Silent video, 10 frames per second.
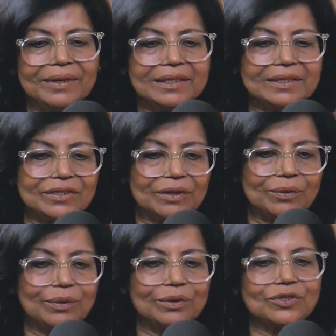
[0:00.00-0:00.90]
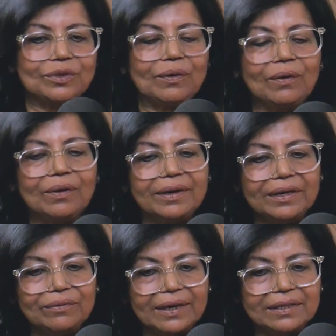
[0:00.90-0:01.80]
whether it's a coach
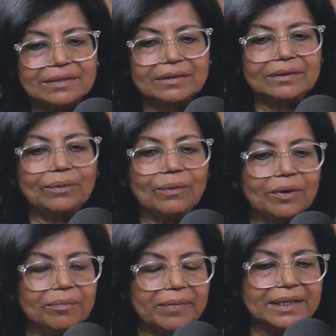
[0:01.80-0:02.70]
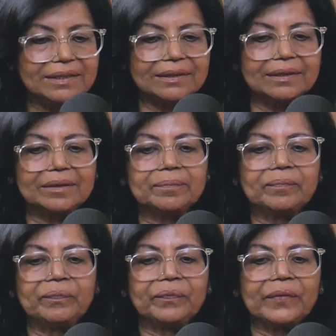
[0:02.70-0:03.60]
or advisor or mentor.
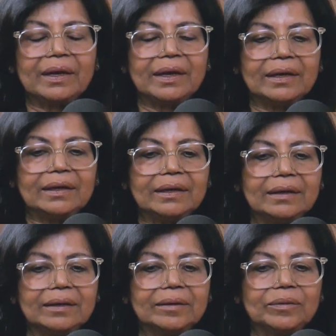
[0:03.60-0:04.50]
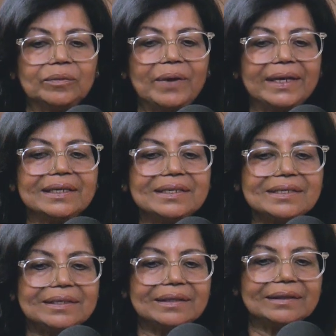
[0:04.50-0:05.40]
One
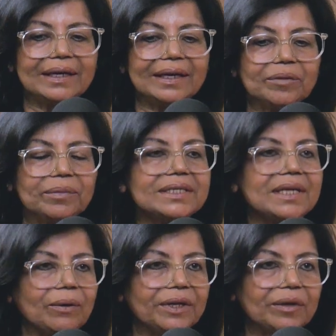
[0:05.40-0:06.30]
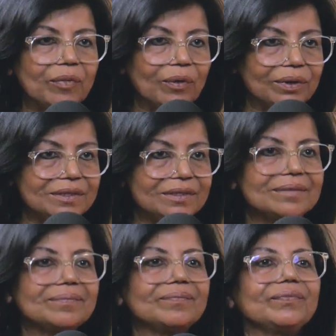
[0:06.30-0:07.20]
is they can be sounding
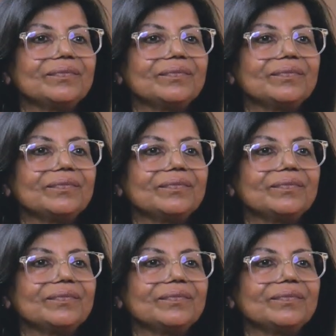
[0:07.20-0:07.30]
boards,